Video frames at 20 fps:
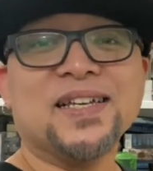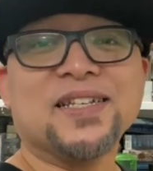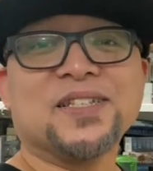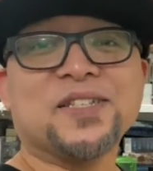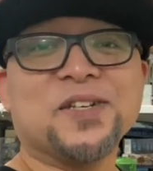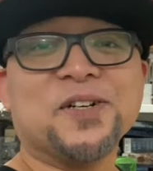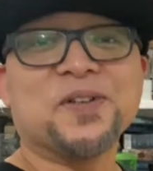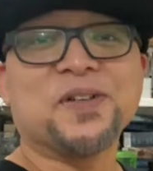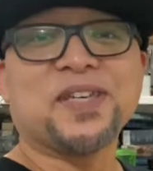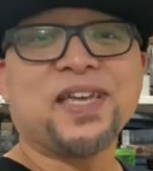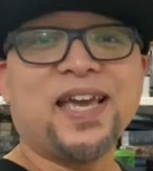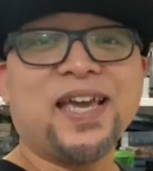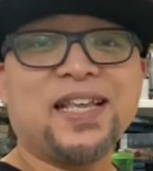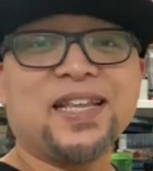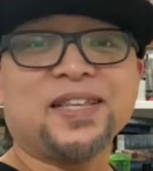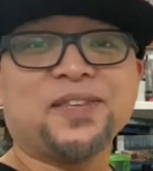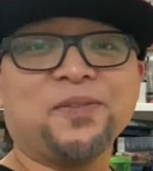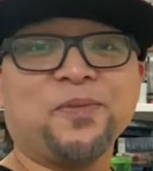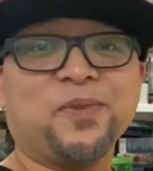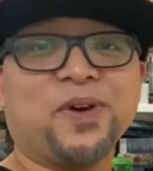So
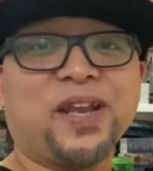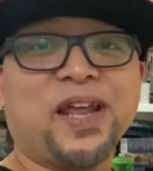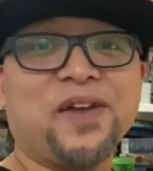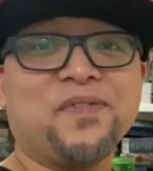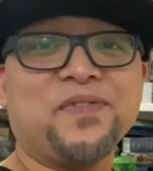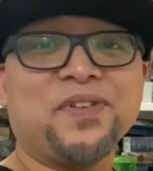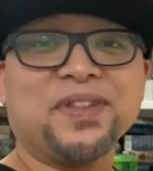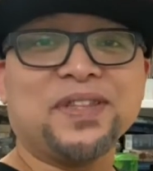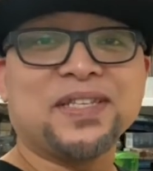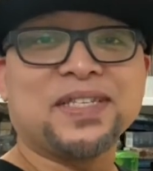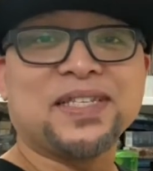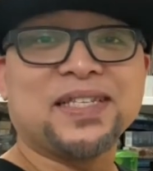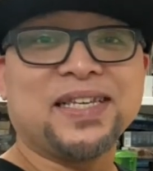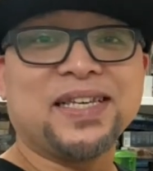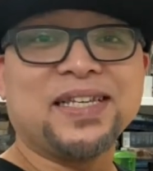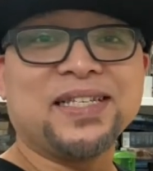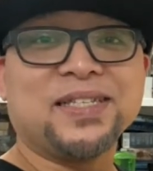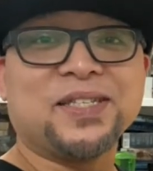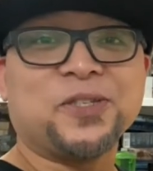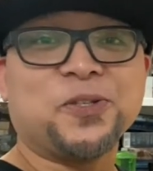Kate, whatever this
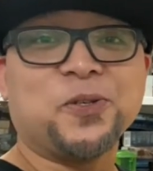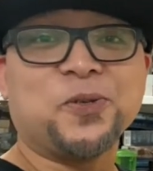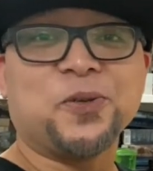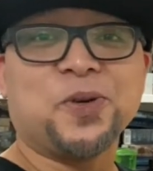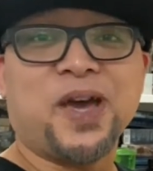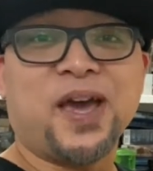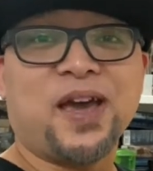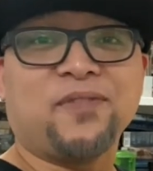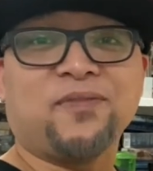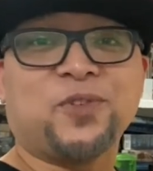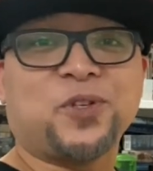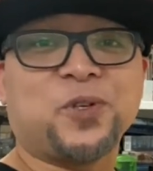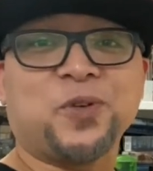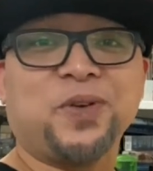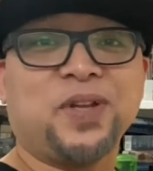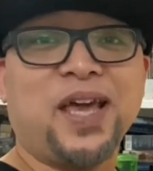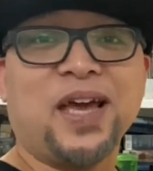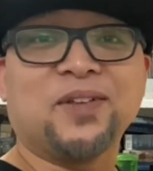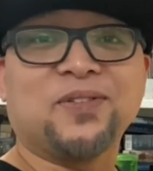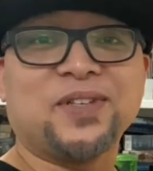is, you have
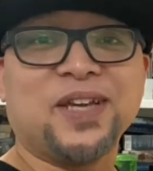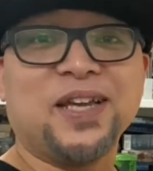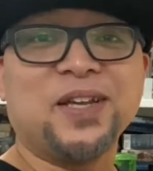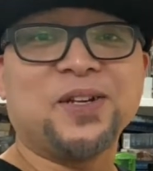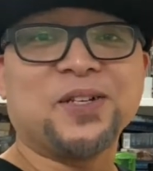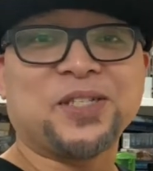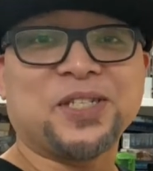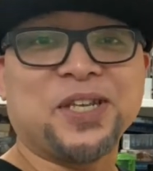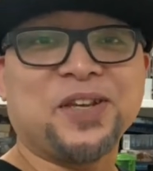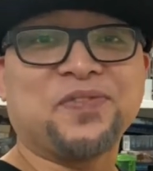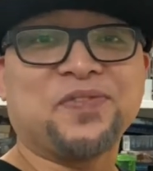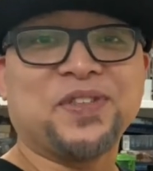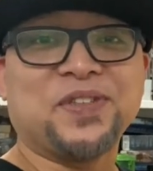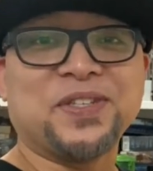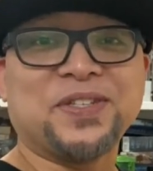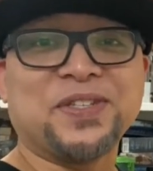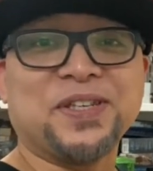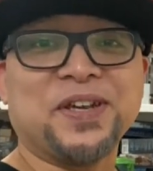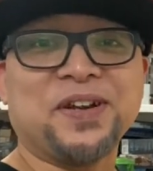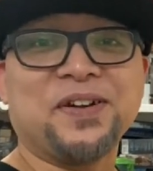truly outdone yourself
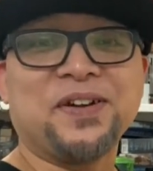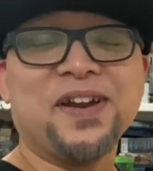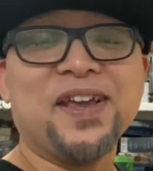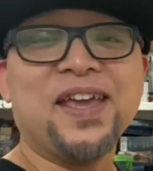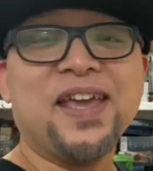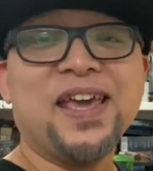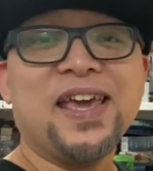this year.